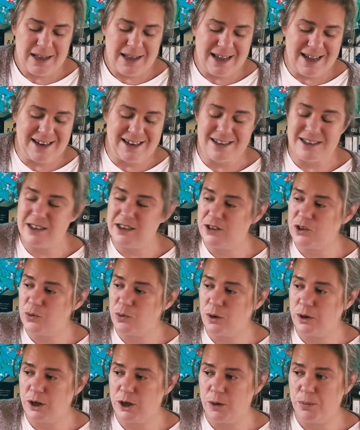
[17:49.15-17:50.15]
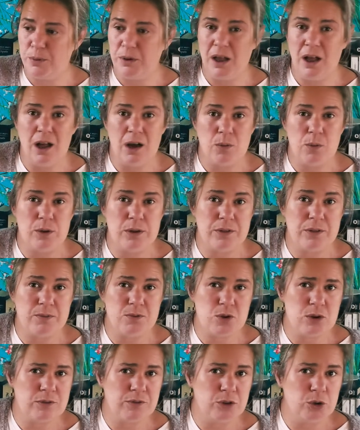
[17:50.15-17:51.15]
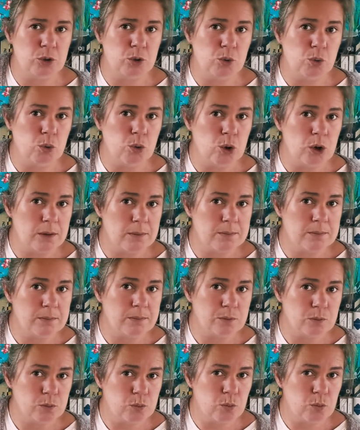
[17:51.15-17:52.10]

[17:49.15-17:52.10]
and it does want you to block with sort of lukewarm,